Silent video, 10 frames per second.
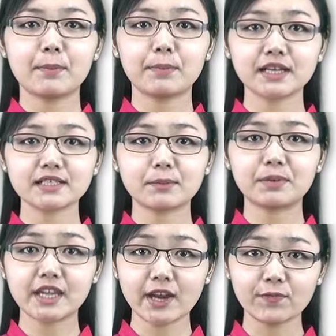But
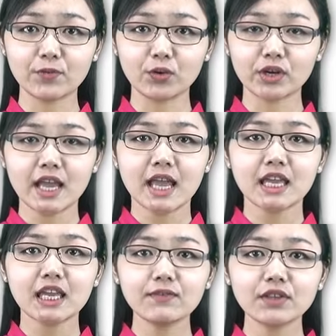be careful,
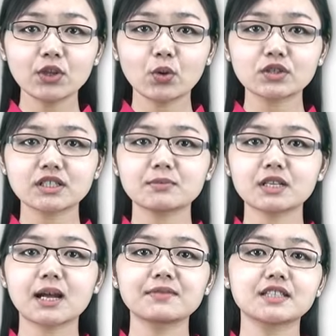even though
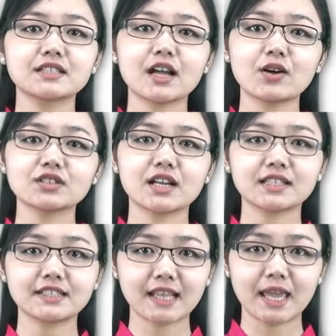sometimes the sounds
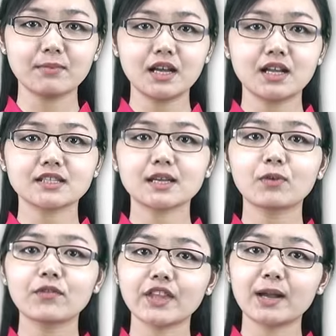are the same,
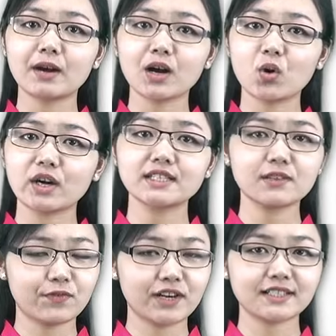some of them are quite
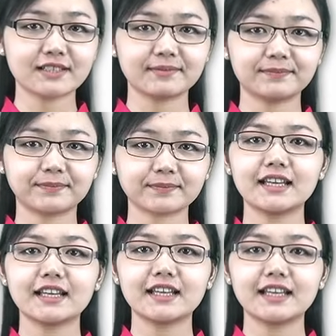different.
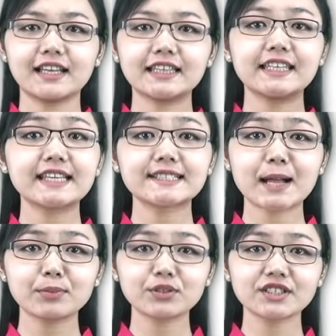The
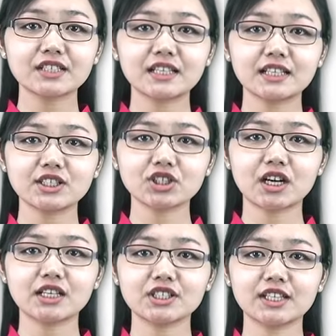examples in English
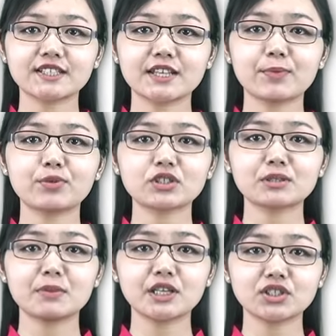are just
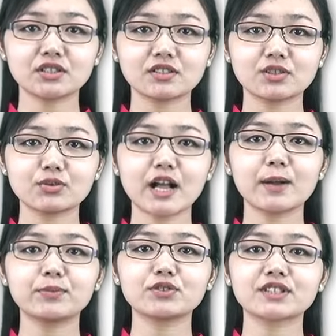approximations to
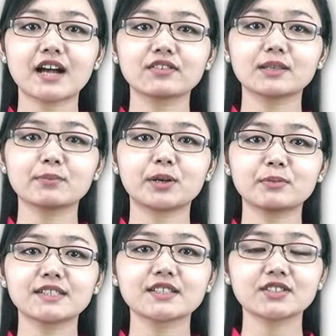help you sound the
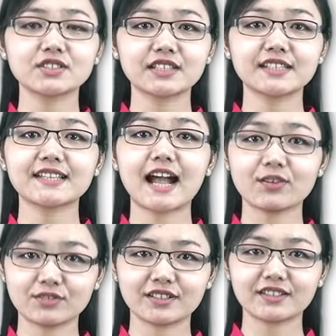Burmese consonants
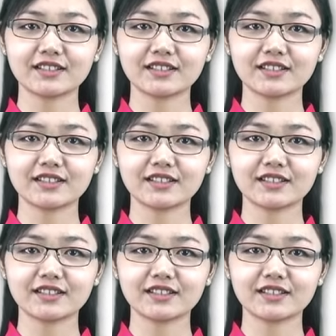out.